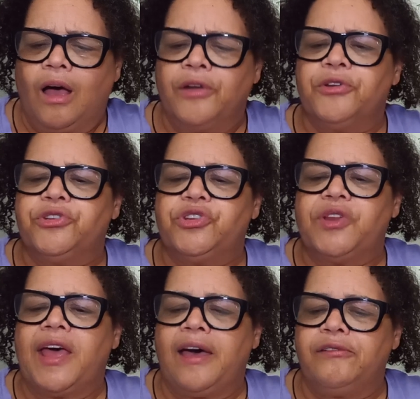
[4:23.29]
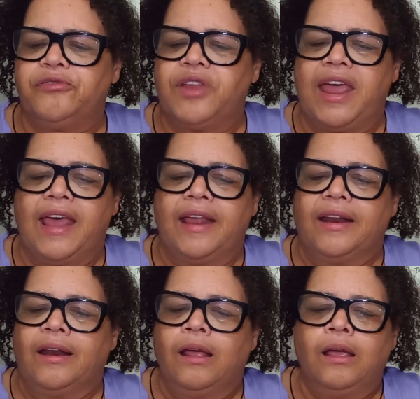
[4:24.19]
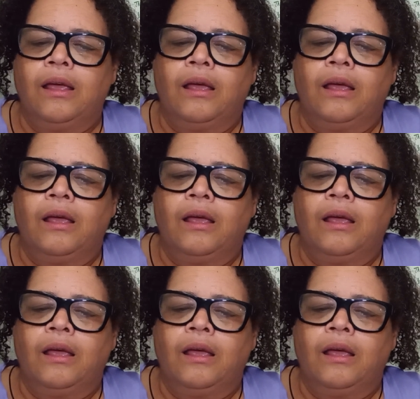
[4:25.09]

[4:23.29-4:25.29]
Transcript: understaffed and